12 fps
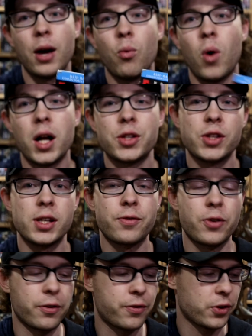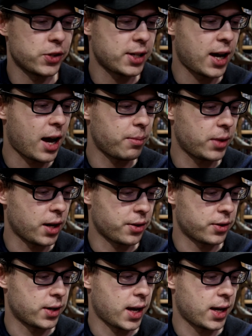I watched this for the first time the
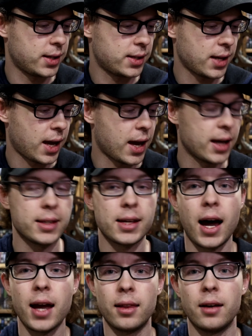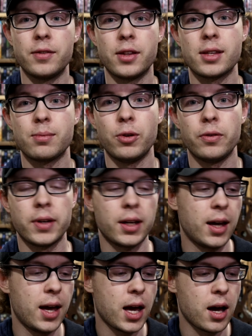other night, and I loved this movie.